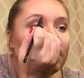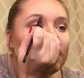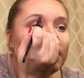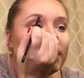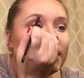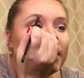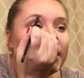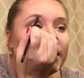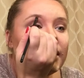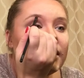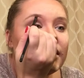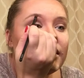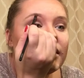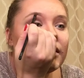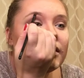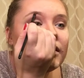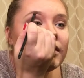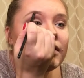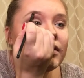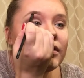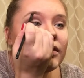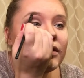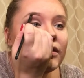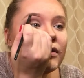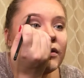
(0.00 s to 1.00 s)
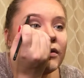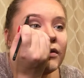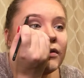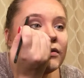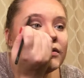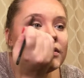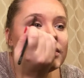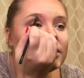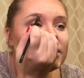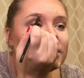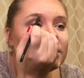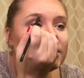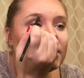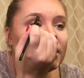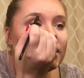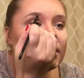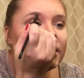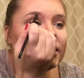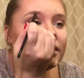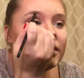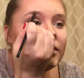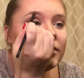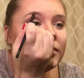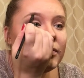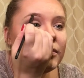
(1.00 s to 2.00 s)
like to start
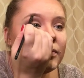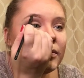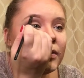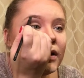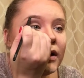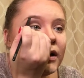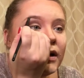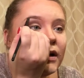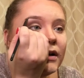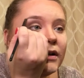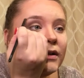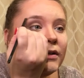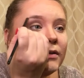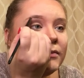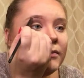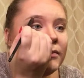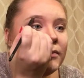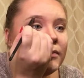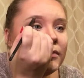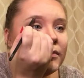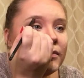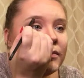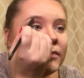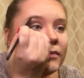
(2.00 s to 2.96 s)
at the bottom